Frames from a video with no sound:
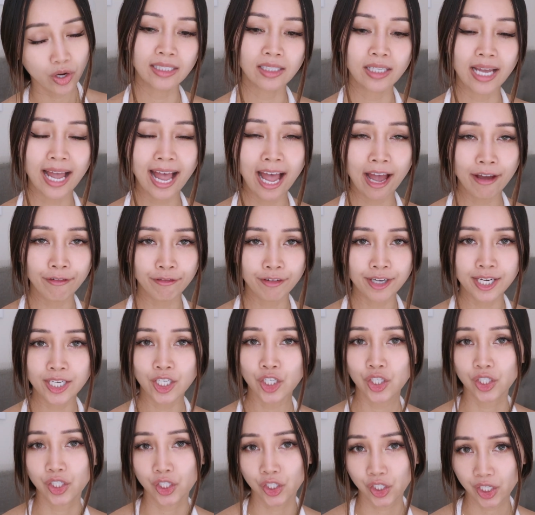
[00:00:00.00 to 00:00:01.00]
The average
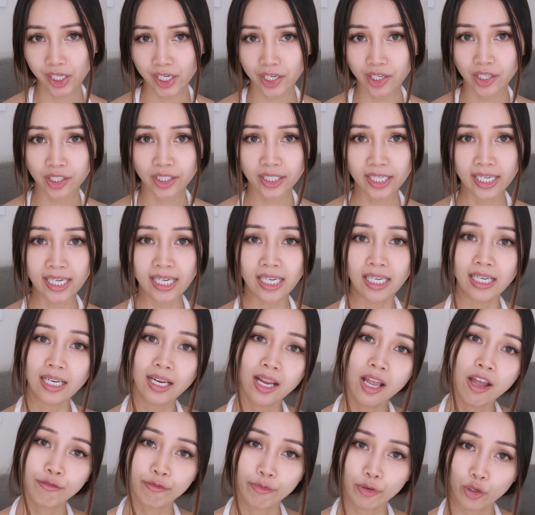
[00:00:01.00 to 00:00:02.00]
GRE
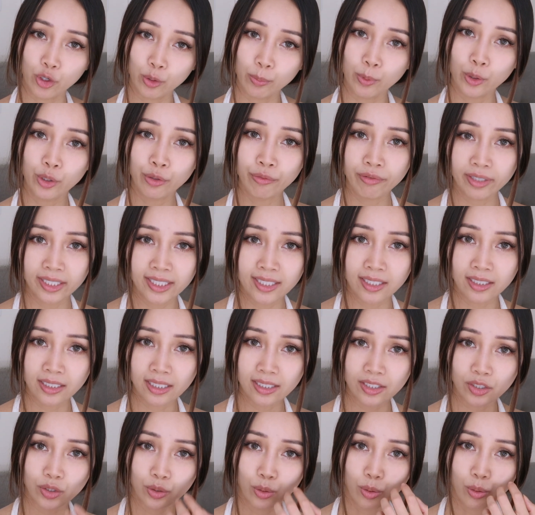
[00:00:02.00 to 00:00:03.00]
verbal
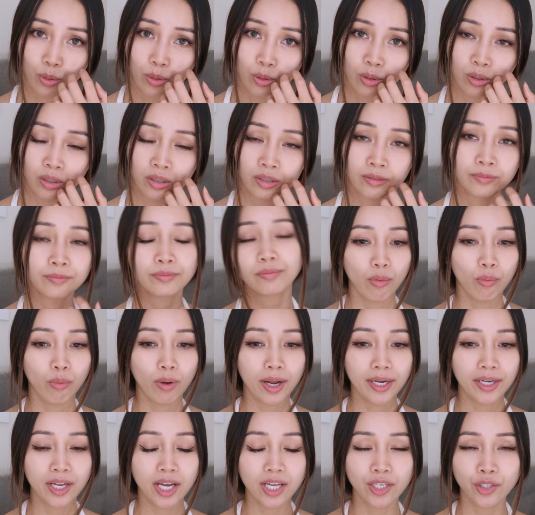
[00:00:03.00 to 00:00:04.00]
reasoning score
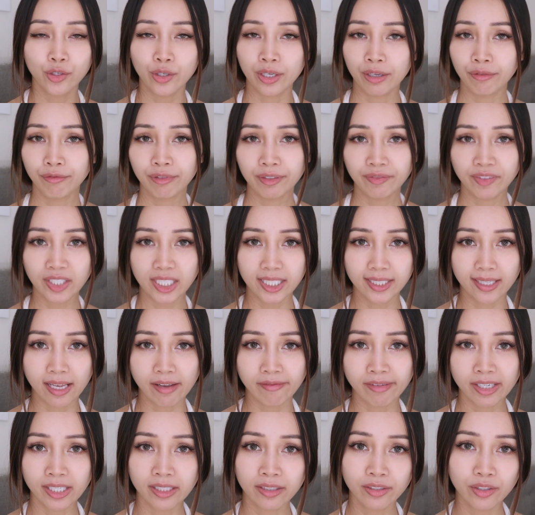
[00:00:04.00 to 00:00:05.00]

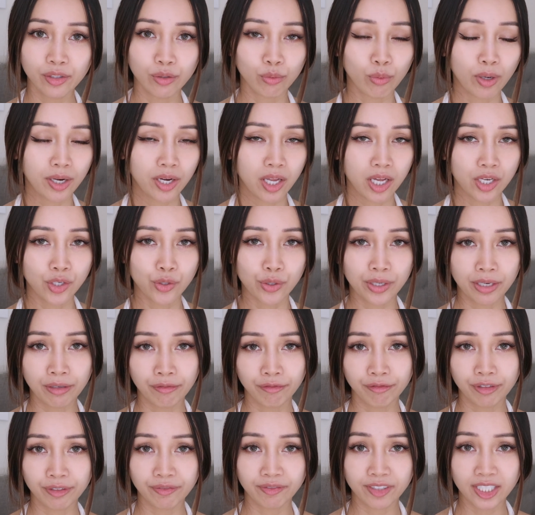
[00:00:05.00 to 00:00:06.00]
157 to
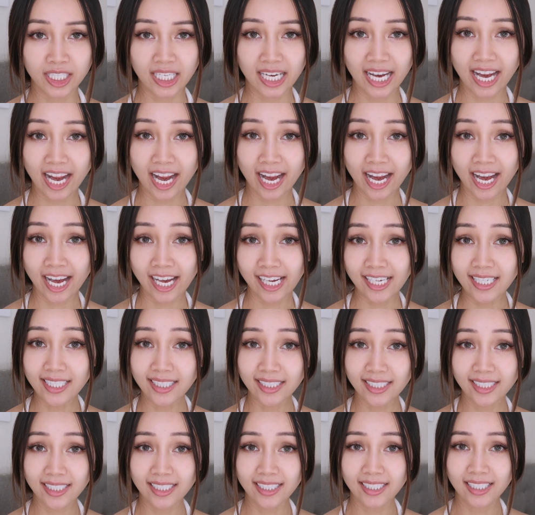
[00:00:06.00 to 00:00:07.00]
158.
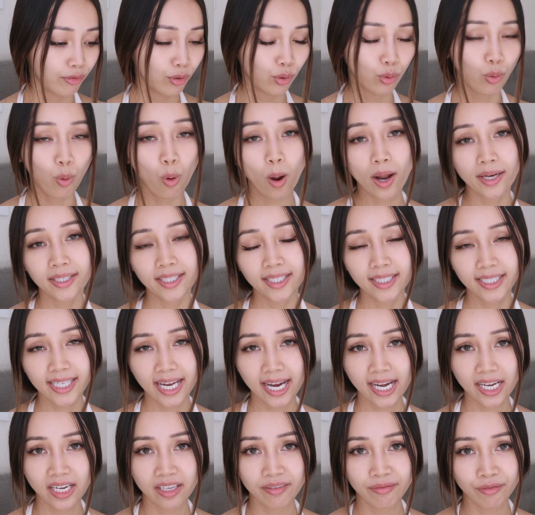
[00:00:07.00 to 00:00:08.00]
For
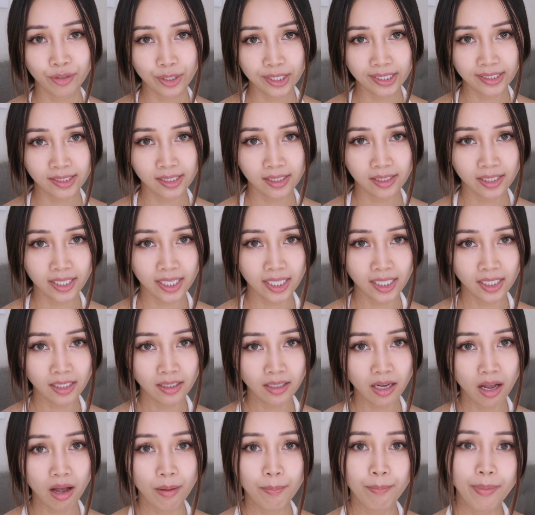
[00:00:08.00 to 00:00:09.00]
quantitative
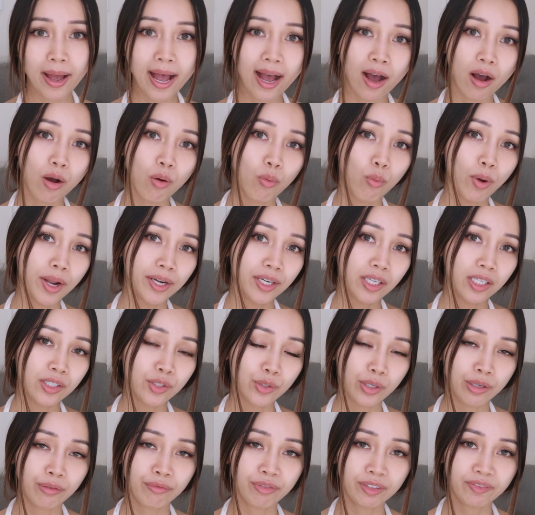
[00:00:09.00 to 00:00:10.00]
reasoning, about
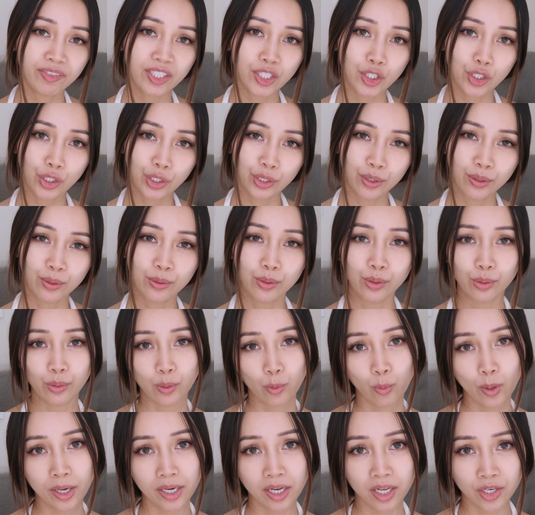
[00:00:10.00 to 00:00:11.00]
152 to
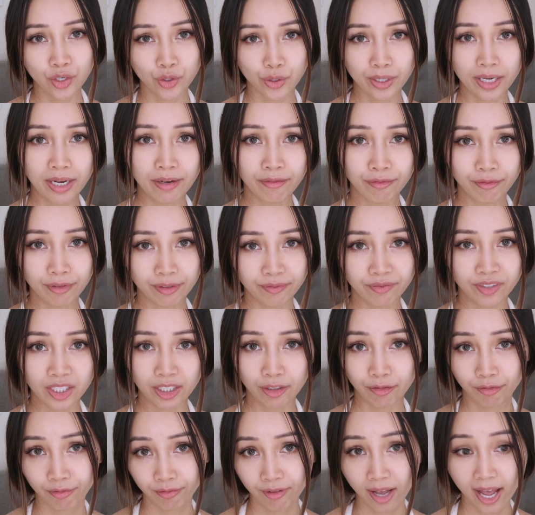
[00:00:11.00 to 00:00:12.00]

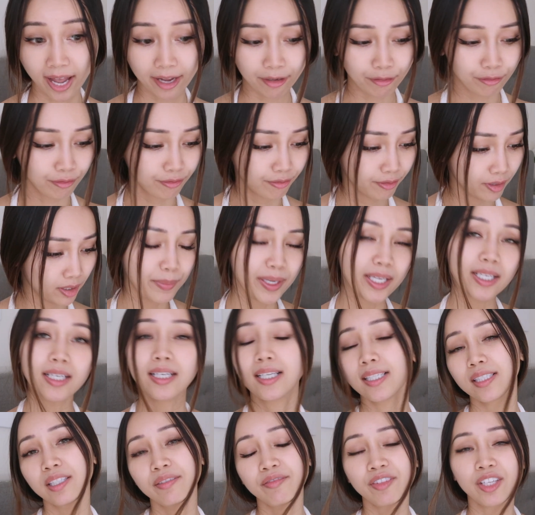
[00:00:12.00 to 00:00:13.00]
155.
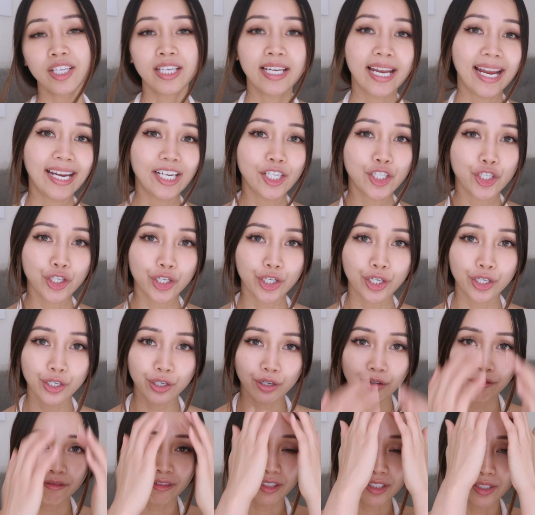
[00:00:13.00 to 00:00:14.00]
Because of the nature
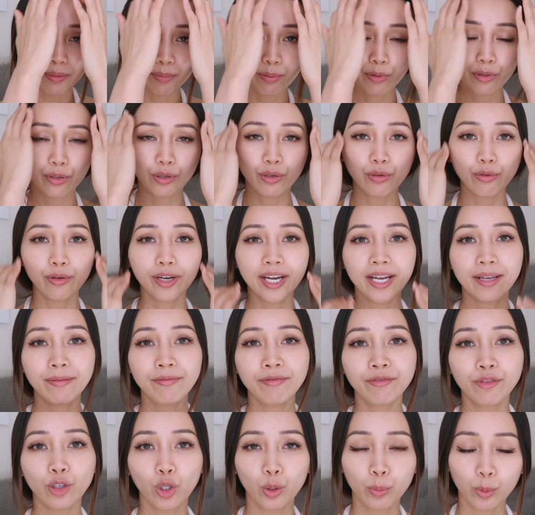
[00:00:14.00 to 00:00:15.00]
of this
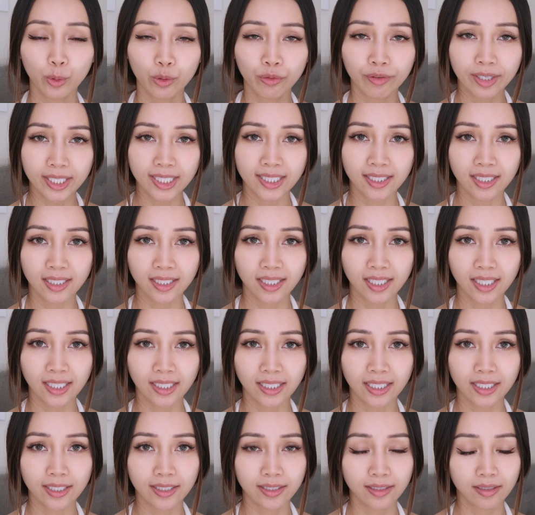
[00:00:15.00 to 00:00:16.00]
program, verbal
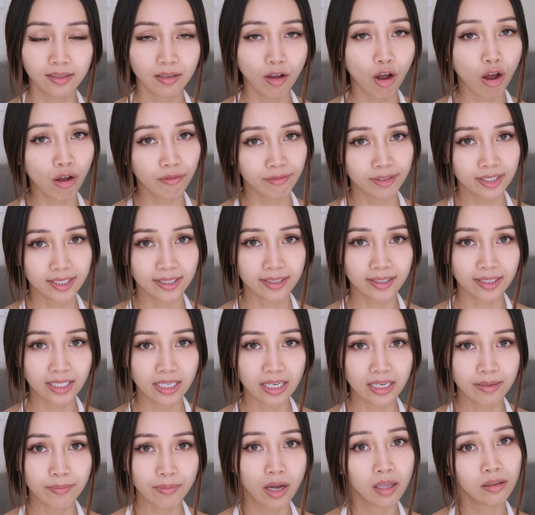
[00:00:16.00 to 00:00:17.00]
reasoning is
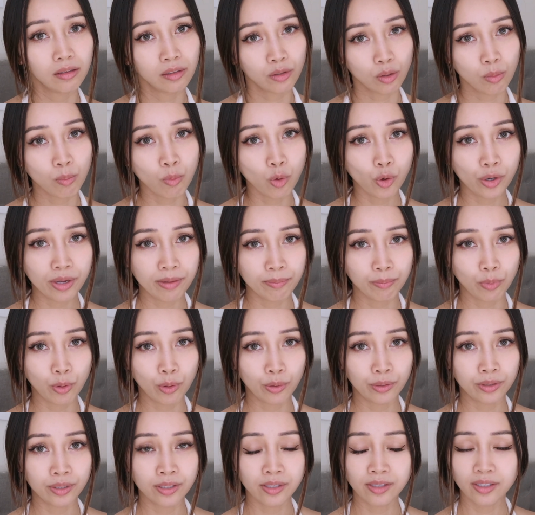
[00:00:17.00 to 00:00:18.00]
obviously a little more
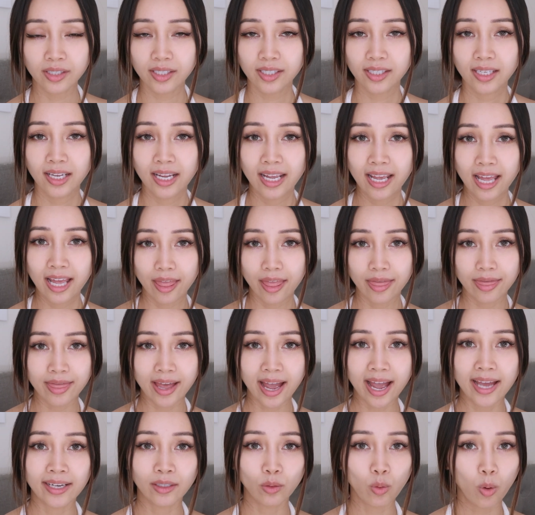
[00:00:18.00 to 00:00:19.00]
important
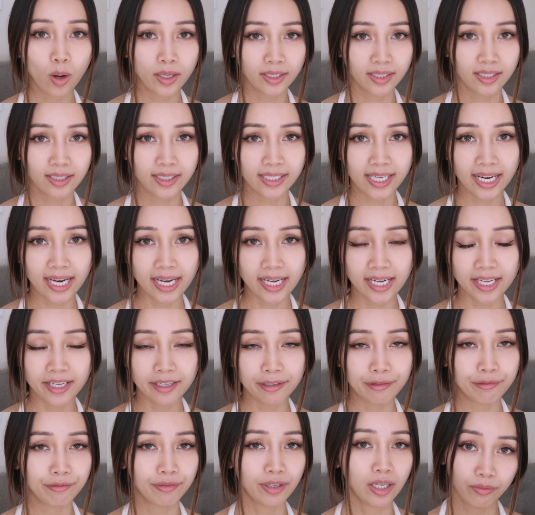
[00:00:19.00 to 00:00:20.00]
than
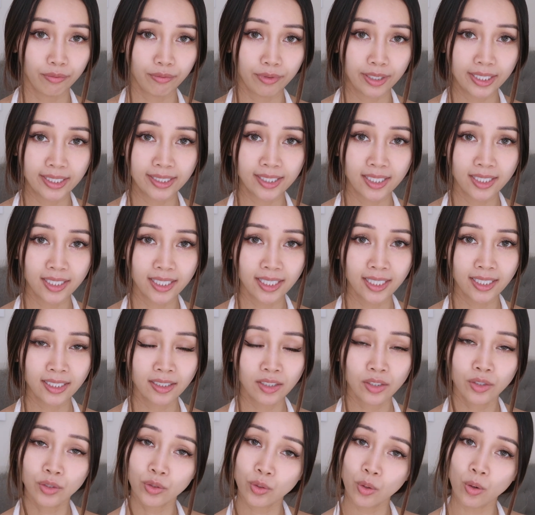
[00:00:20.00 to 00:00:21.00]
quantitative reasoning
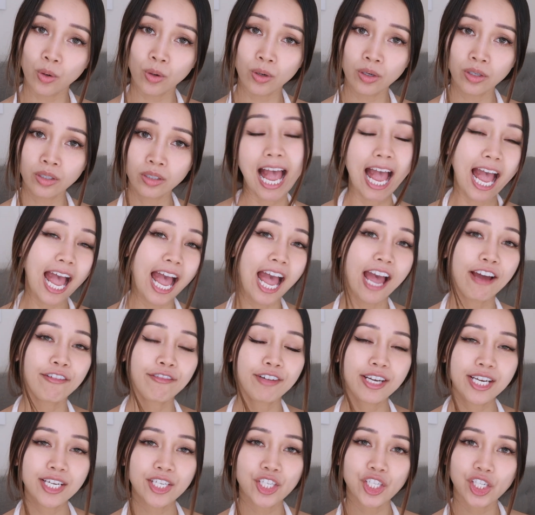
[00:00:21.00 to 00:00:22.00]
score.
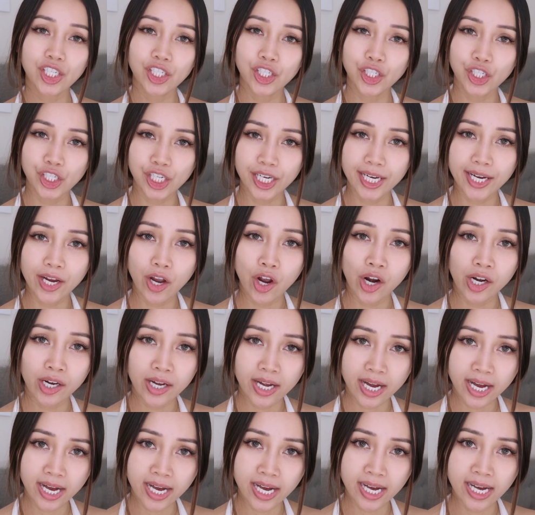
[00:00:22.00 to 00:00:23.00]
Average
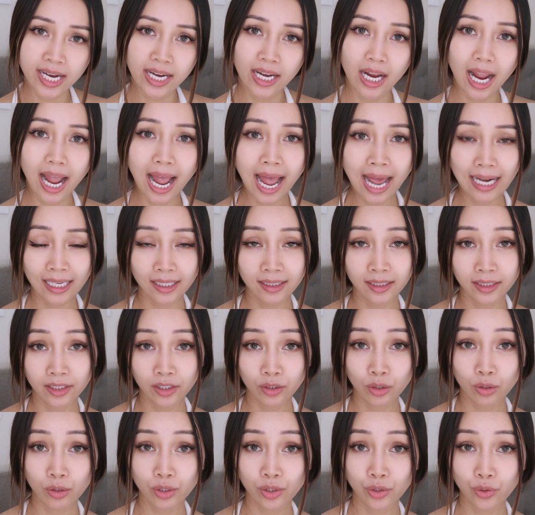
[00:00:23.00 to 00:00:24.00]
GRE
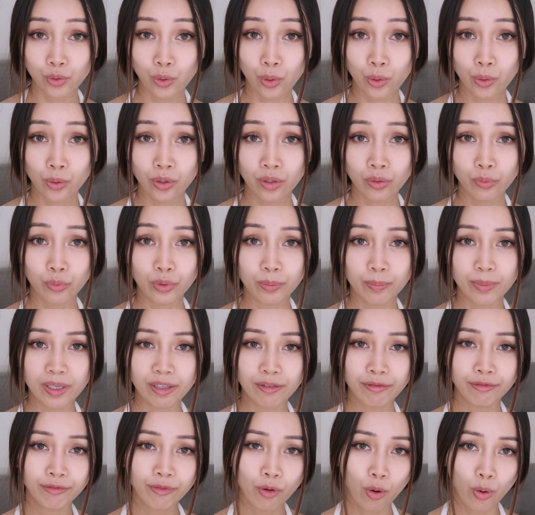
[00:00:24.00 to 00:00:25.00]
analytical score would be
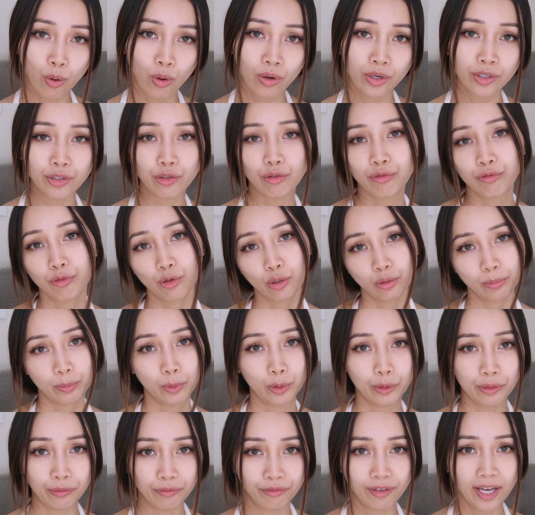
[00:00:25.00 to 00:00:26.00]
4 to
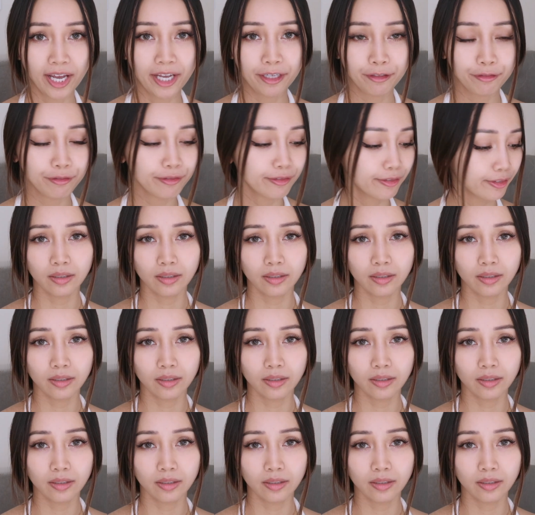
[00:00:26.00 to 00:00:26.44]
4.5.